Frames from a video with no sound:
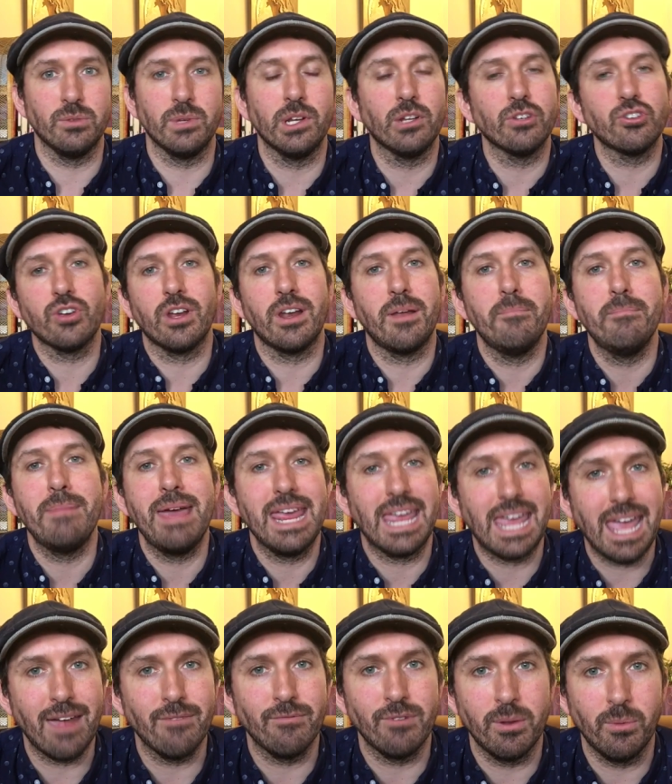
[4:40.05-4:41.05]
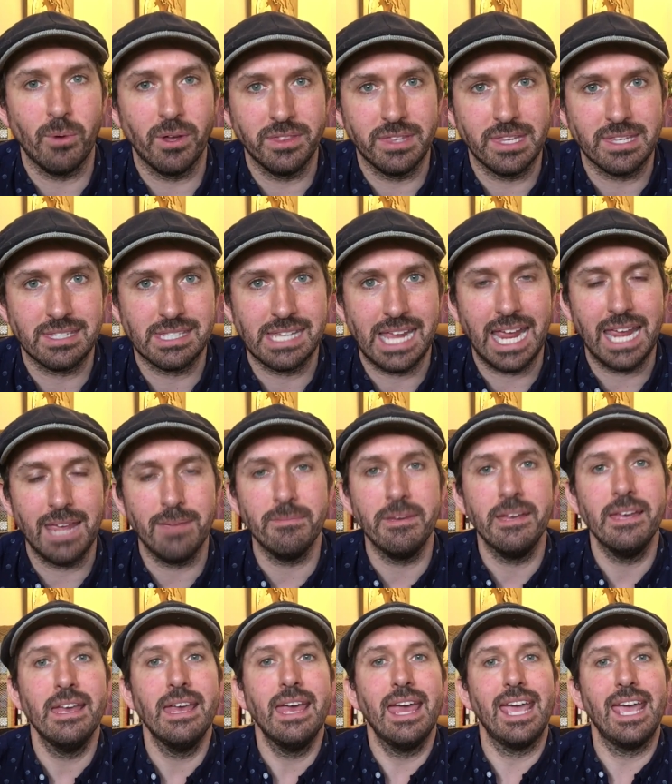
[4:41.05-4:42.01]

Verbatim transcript: We're not trying to make everyone the same.